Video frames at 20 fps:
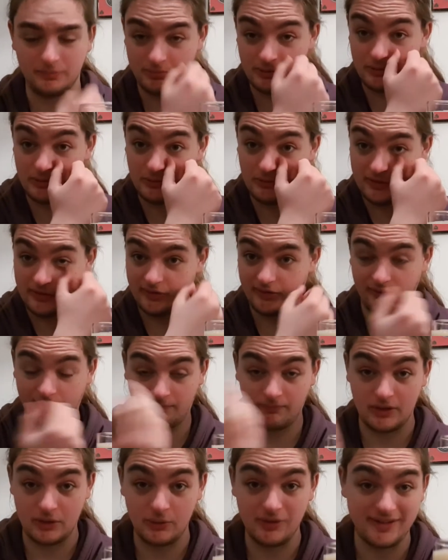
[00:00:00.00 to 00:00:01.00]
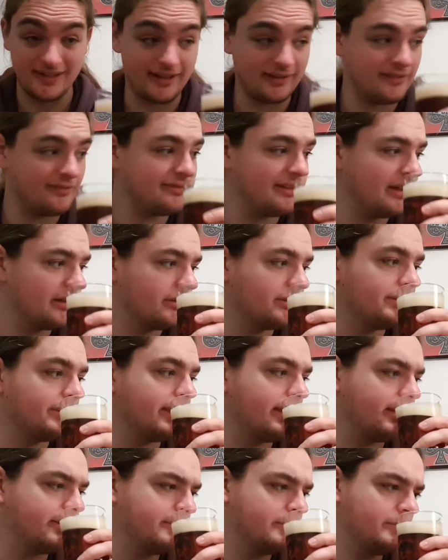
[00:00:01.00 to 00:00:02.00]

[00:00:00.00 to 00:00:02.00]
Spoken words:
but there is elderflower in there.